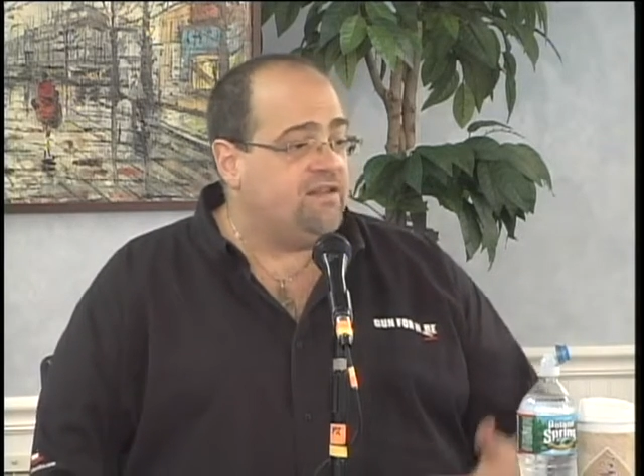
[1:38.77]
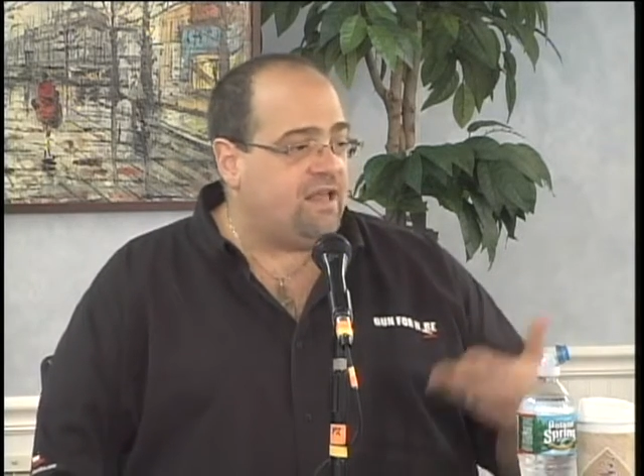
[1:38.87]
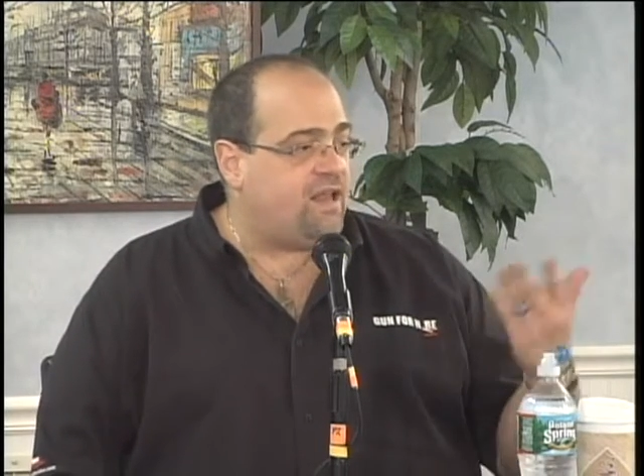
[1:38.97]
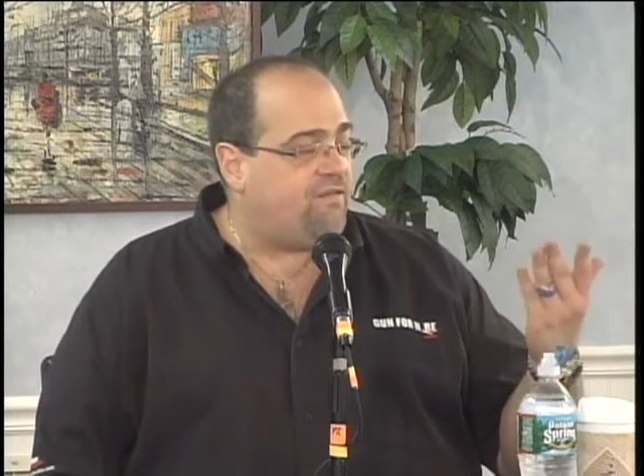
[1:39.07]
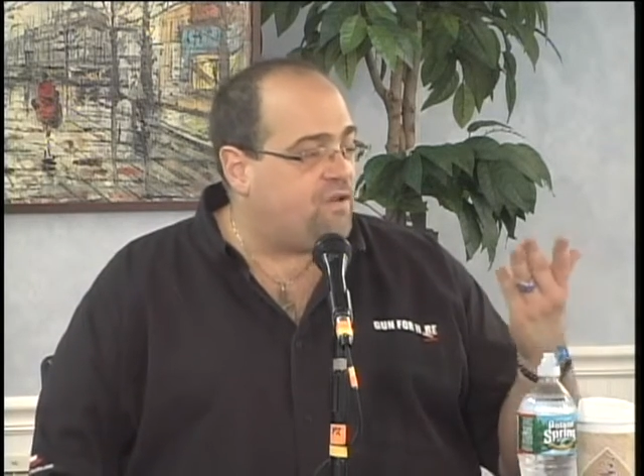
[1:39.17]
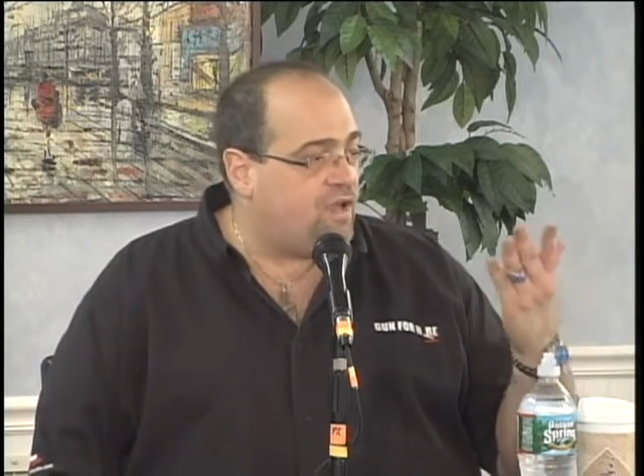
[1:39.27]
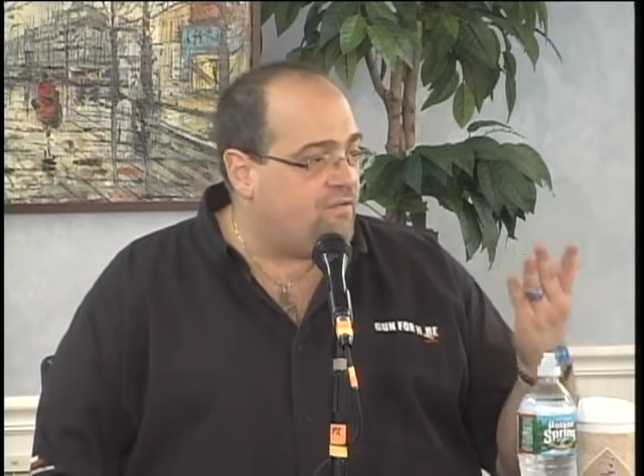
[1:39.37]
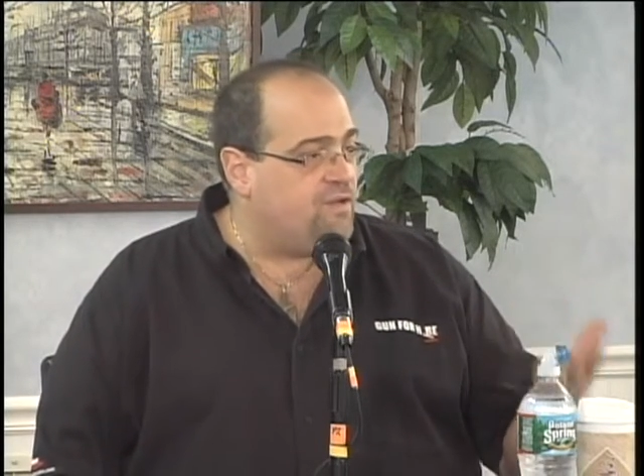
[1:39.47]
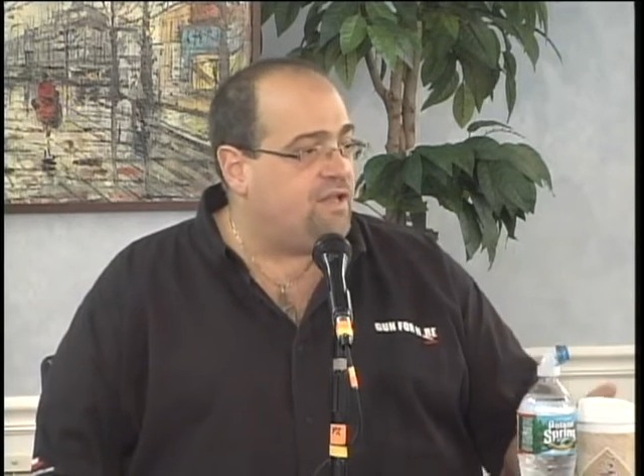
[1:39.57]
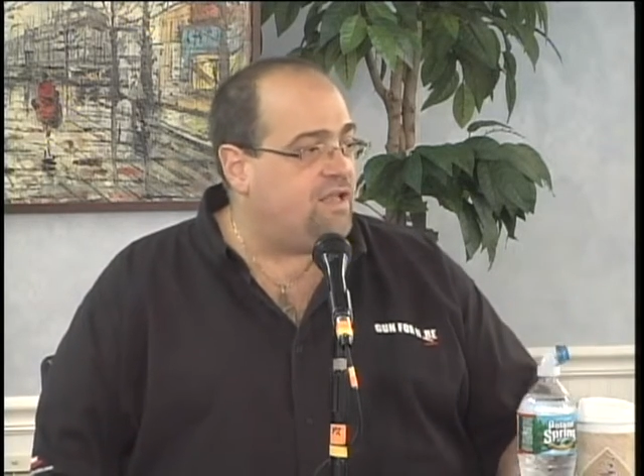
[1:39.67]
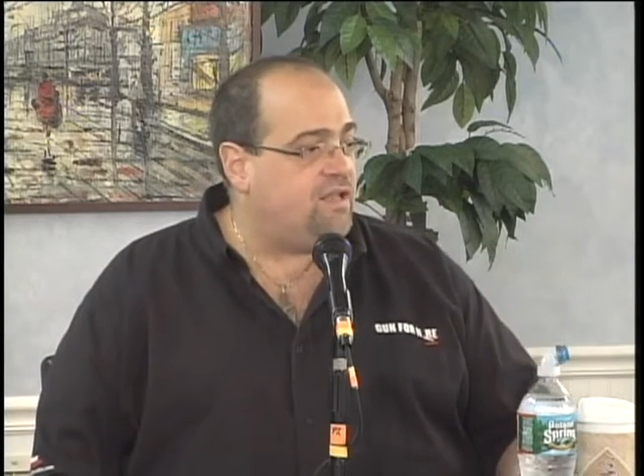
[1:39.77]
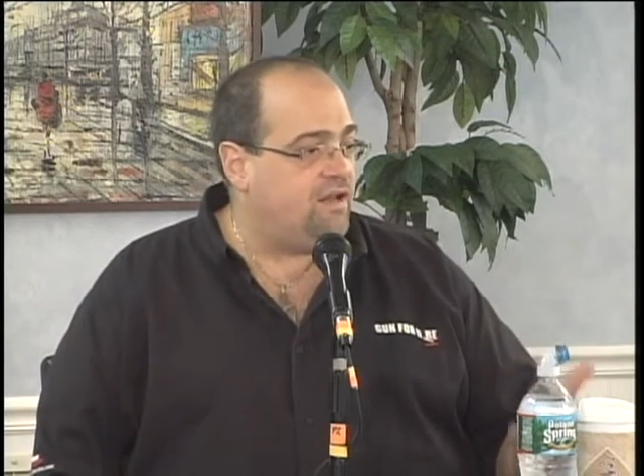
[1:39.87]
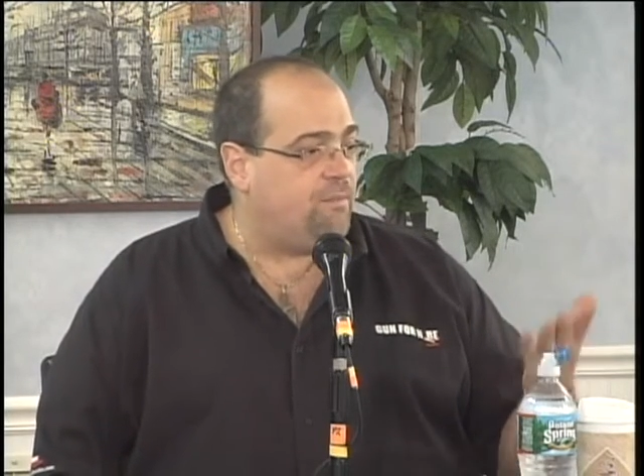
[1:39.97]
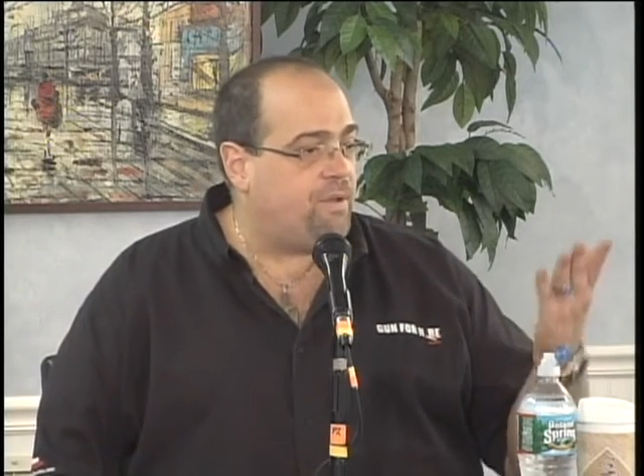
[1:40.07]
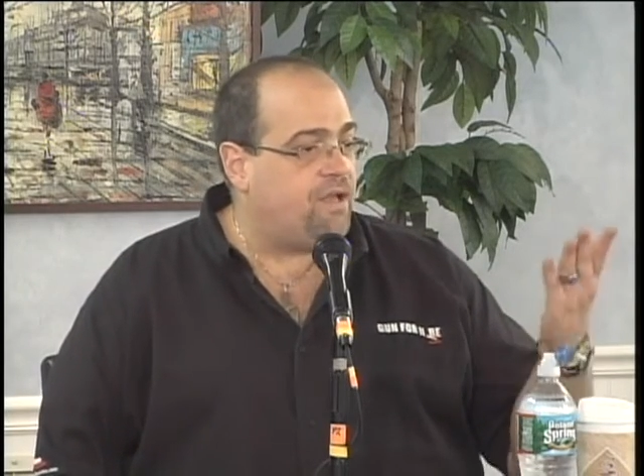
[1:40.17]
that have to every day get
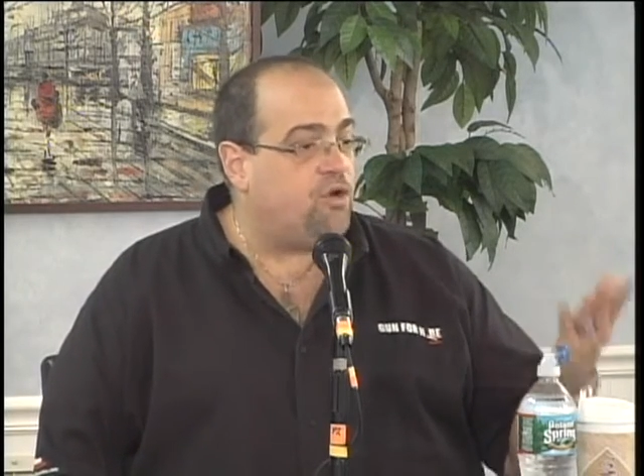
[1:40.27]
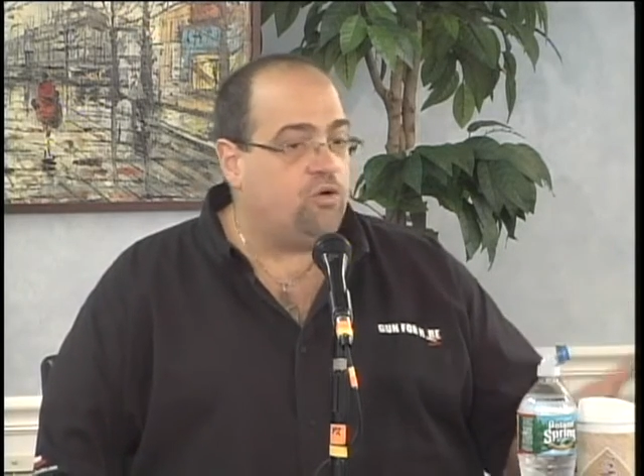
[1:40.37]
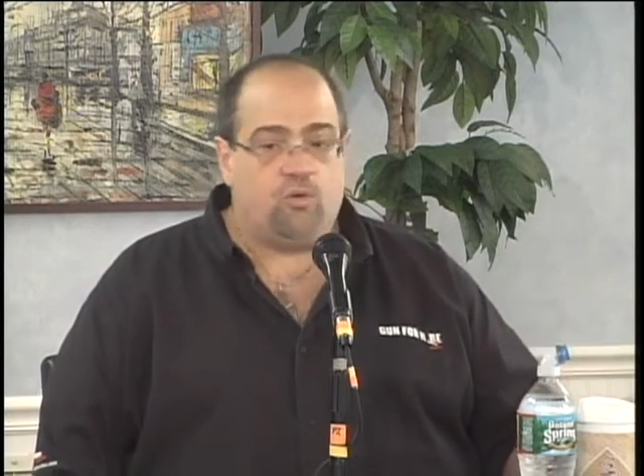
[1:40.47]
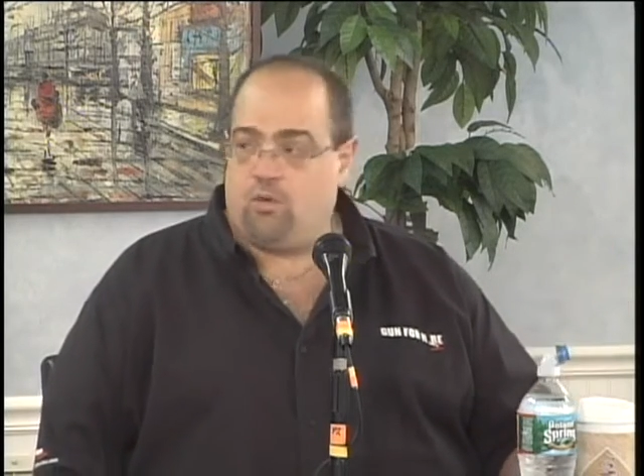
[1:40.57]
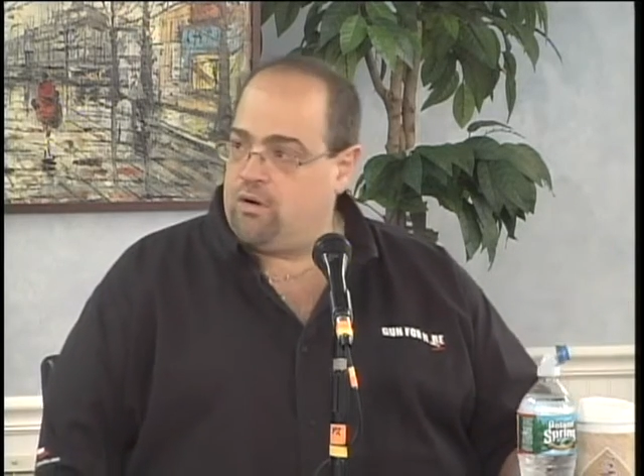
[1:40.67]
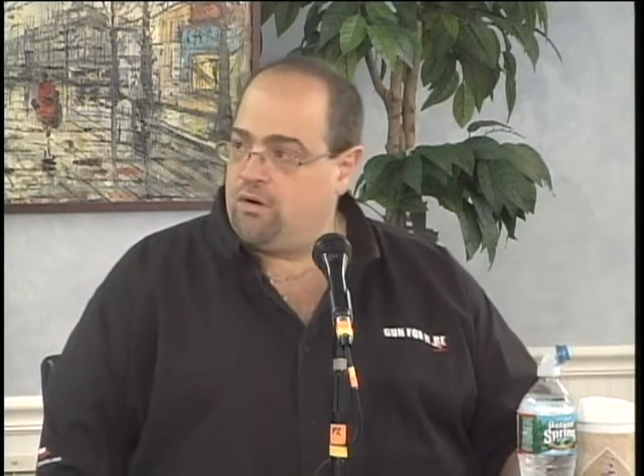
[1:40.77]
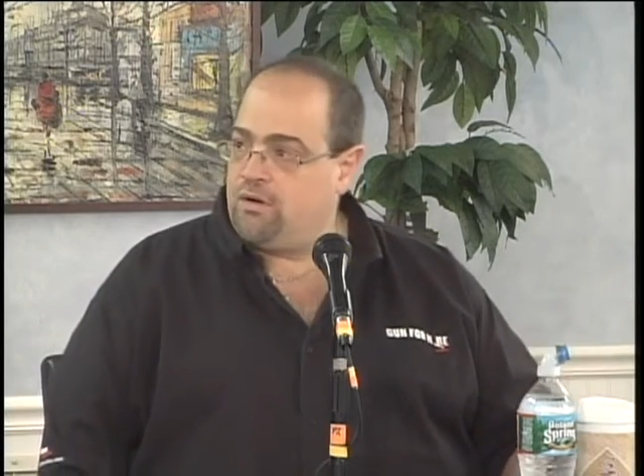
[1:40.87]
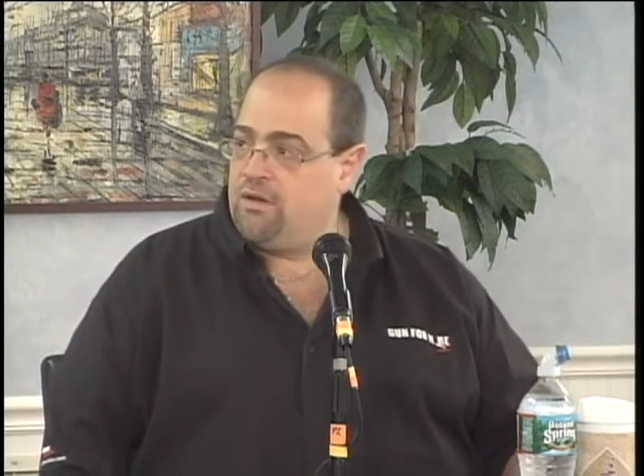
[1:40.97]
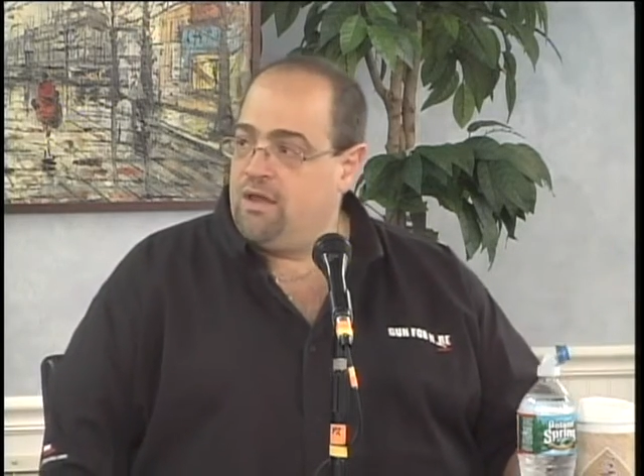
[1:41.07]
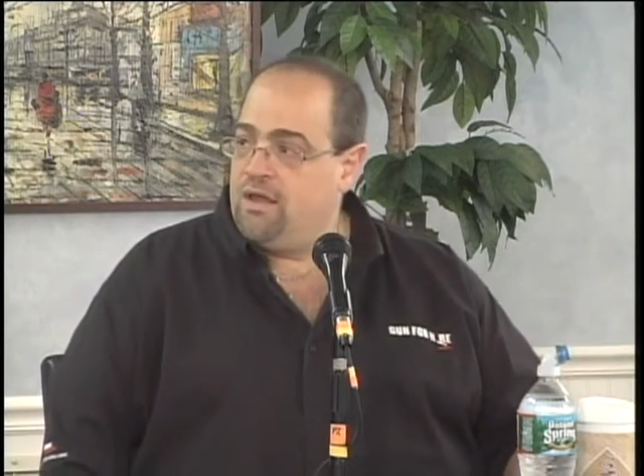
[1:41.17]
up and go to work,